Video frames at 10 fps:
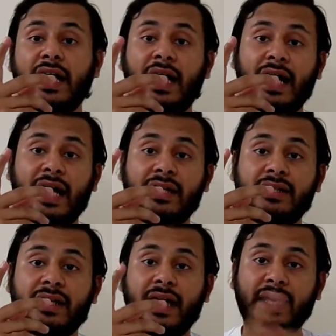
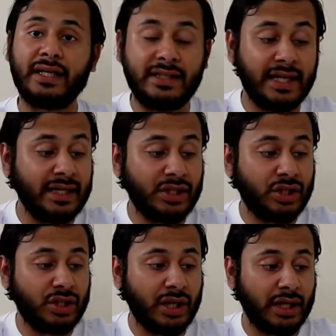and a
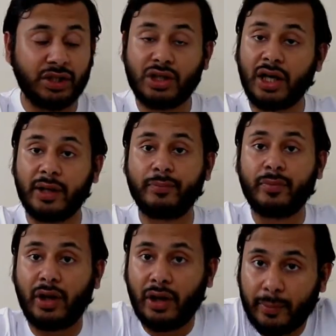date and time
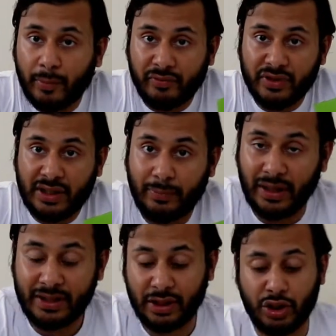obviously
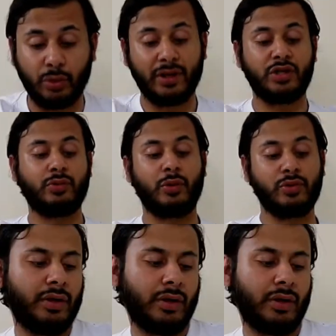built into it as well.